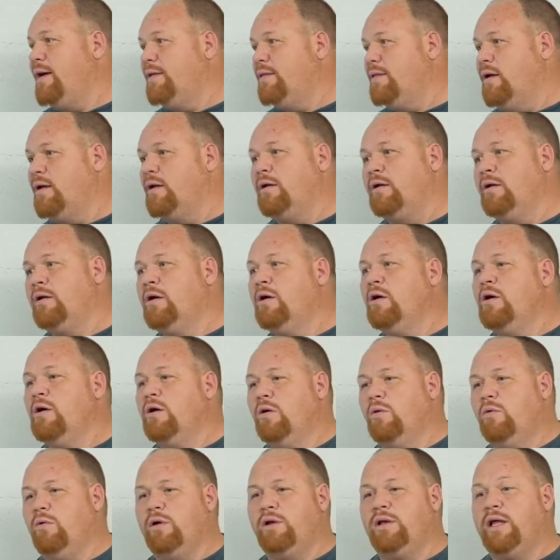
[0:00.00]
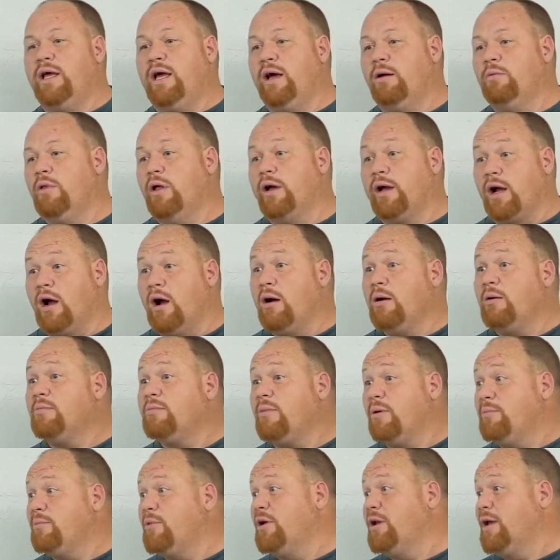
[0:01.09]
And then one day I'm like,
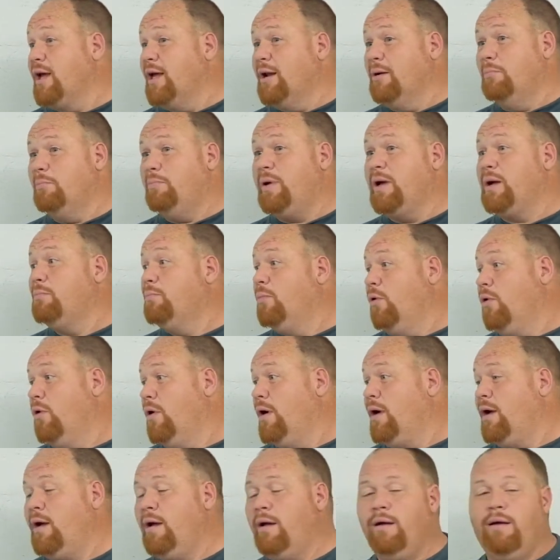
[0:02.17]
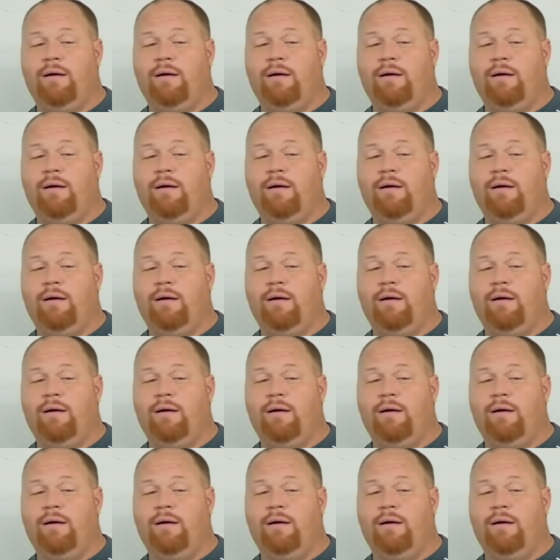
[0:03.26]
I'm gonna get a big boy.